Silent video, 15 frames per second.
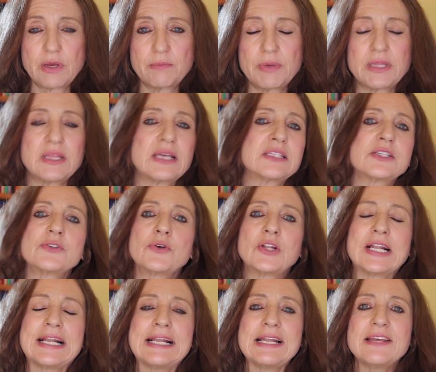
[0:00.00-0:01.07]
But that's
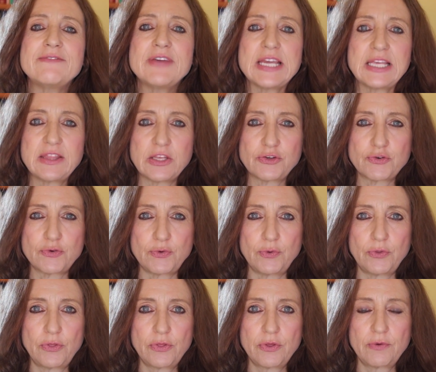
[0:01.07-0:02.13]
not living the
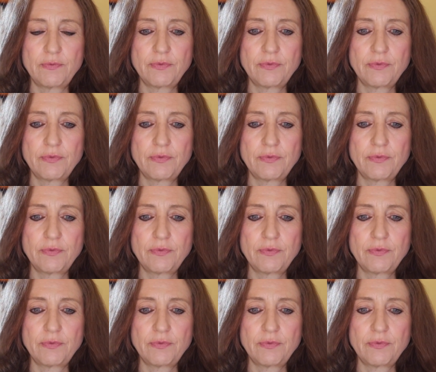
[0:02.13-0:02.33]
truth.